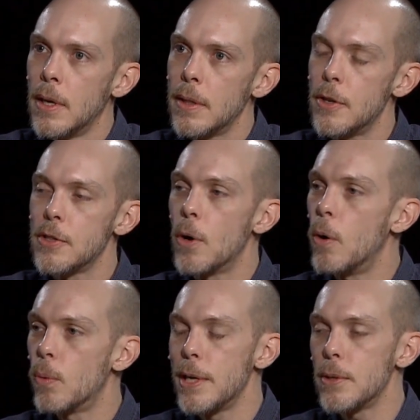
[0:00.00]
There's the
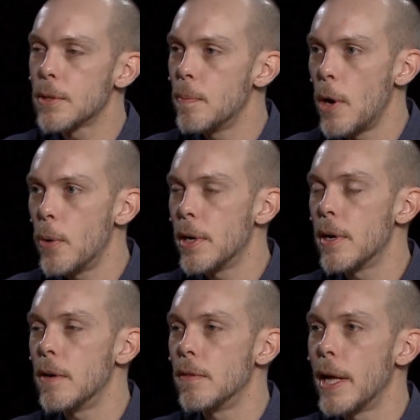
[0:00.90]
whole rental
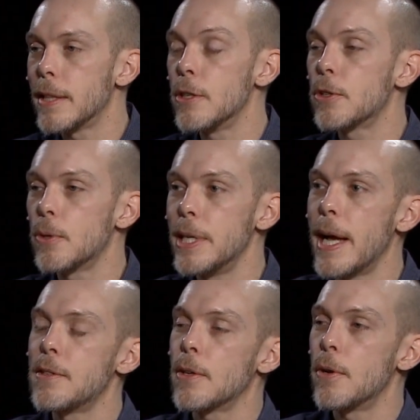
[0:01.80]
component of like, this screen
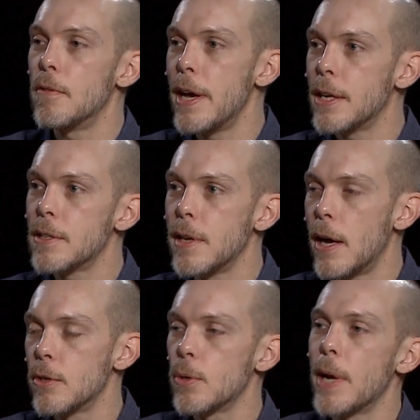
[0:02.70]
has to go to Vegas
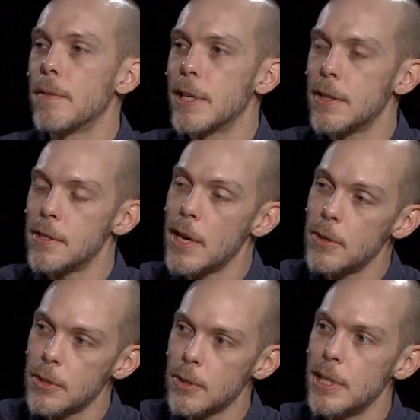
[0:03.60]
now, so we have to get this
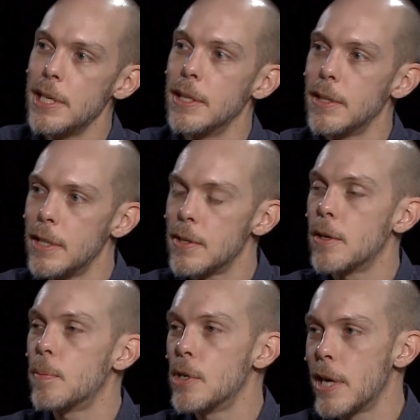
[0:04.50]
other screen and these
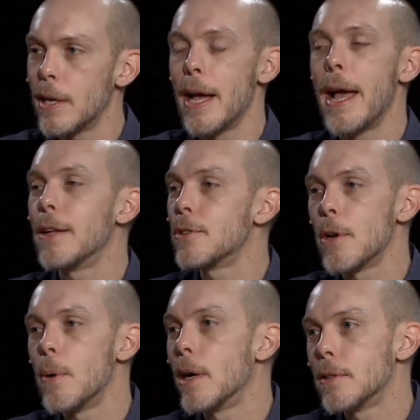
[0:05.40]
other projectors and
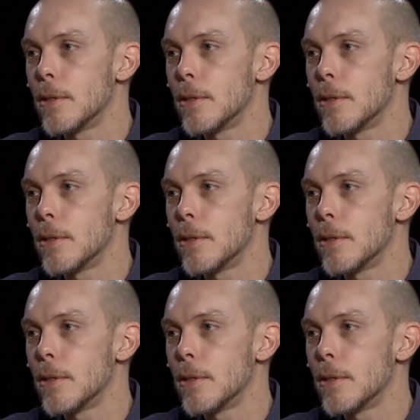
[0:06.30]
so on.